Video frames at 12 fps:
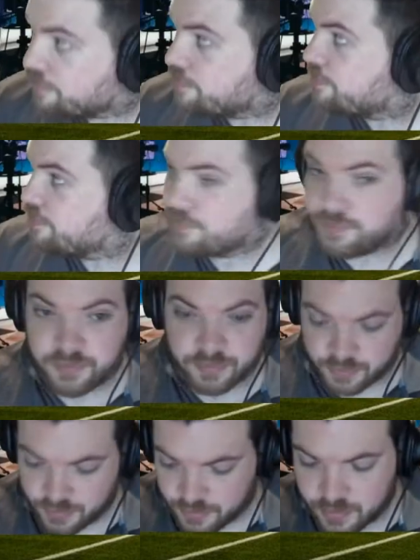So what? It's just a
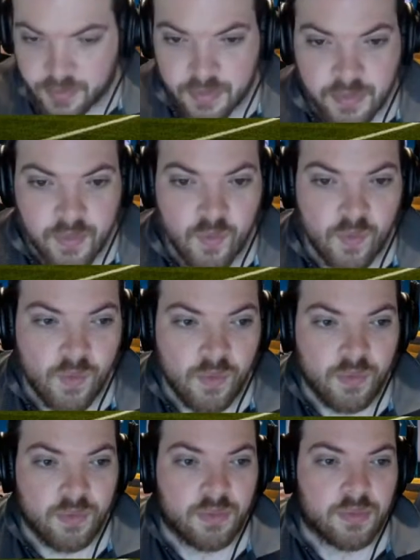jello from
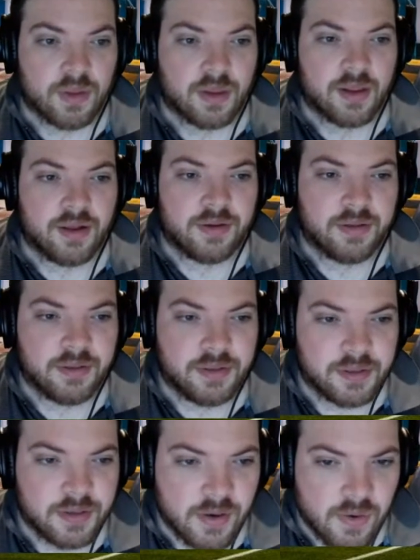the actual
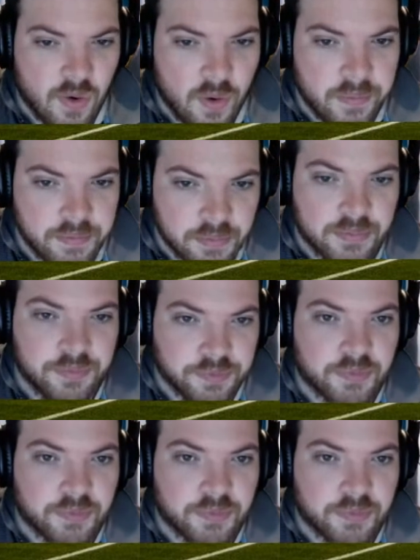animal ear.